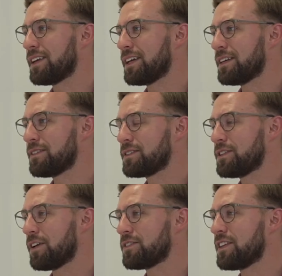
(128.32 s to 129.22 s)
at the
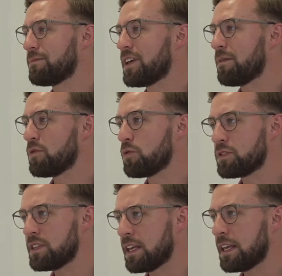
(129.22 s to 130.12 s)
start of September, we'll
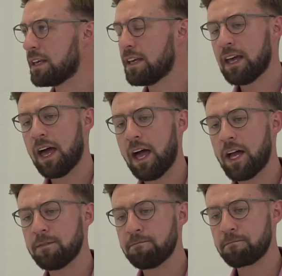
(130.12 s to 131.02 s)
see
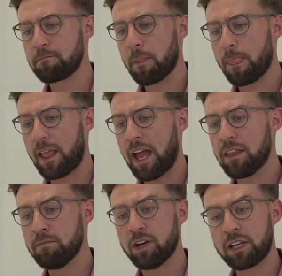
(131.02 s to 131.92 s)

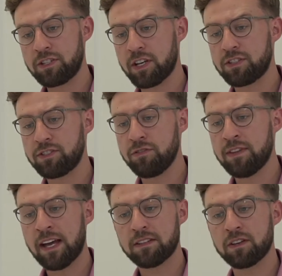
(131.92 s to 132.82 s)
how the market adjusts to
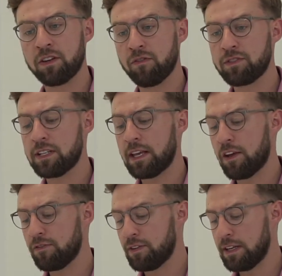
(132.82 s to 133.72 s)
that, and obviously
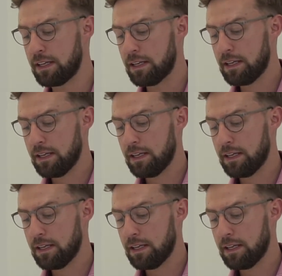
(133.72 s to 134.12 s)
hopefully